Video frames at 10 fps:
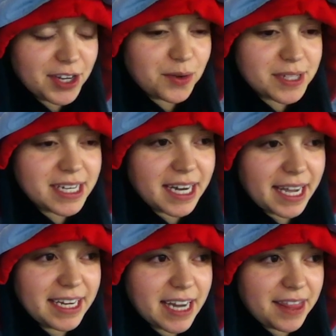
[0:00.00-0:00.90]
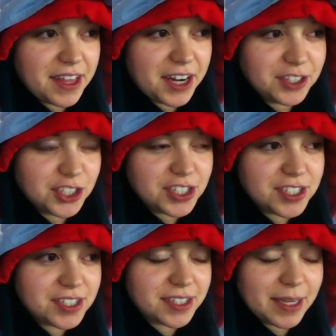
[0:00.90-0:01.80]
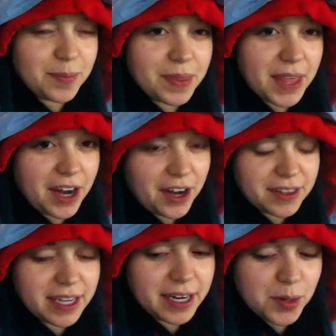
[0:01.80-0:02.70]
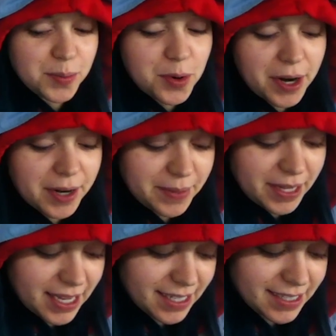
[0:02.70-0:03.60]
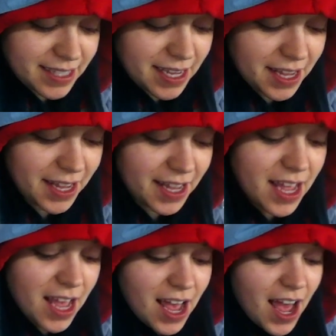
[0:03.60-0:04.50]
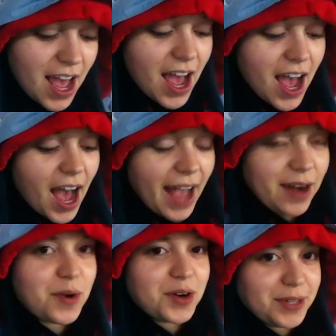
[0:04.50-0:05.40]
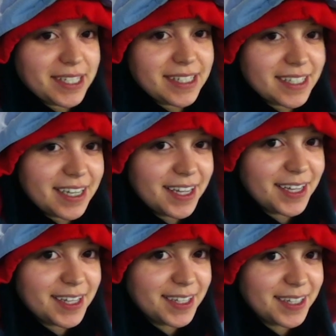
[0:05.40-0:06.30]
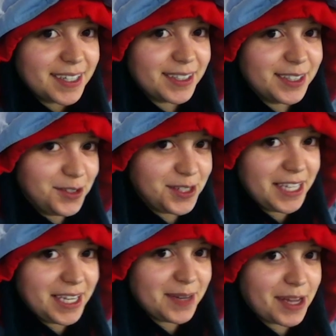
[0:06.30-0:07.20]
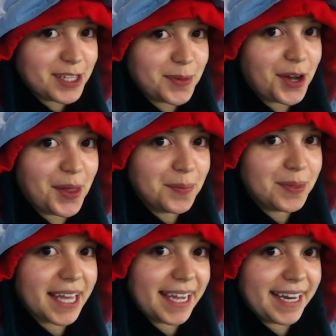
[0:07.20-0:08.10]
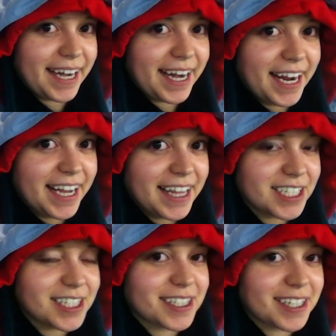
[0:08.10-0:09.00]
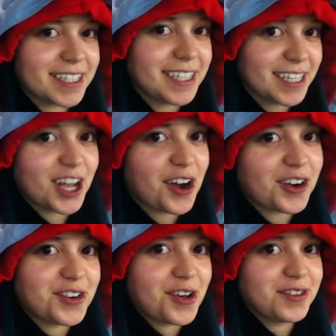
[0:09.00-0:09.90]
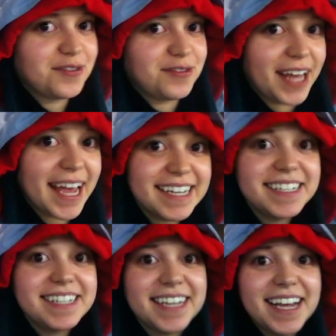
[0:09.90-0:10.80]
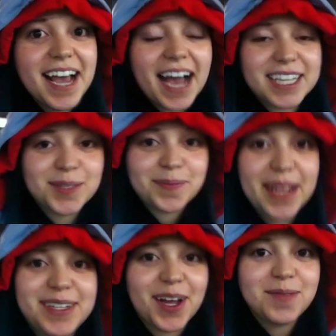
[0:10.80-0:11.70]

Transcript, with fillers: I go tonight and then I'll just sleep there at the airport because I don't want to risk losing my spot on the plane. This is a six hundred dollar flight. I spent